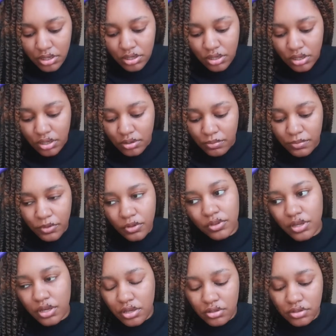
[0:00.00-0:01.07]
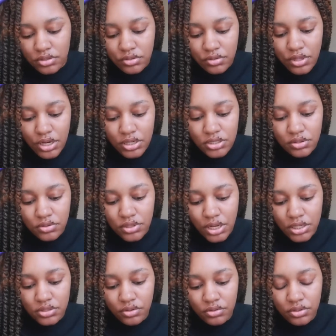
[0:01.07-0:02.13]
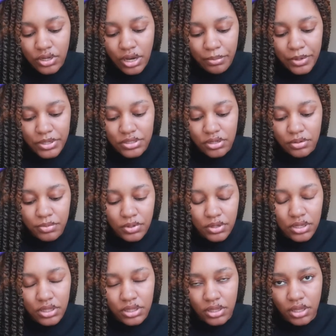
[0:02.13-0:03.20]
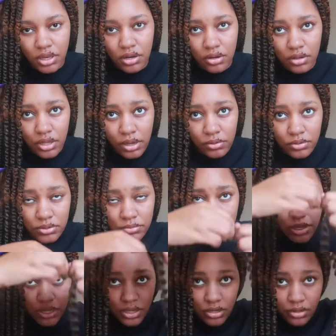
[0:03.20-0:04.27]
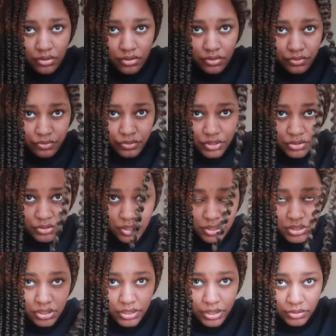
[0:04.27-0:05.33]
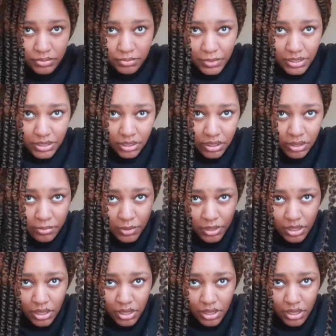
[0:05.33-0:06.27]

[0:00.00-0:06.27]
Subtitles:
on the other two that I showed, that I told you that I messed up on, you know, that was my frustration, that was my dilemma.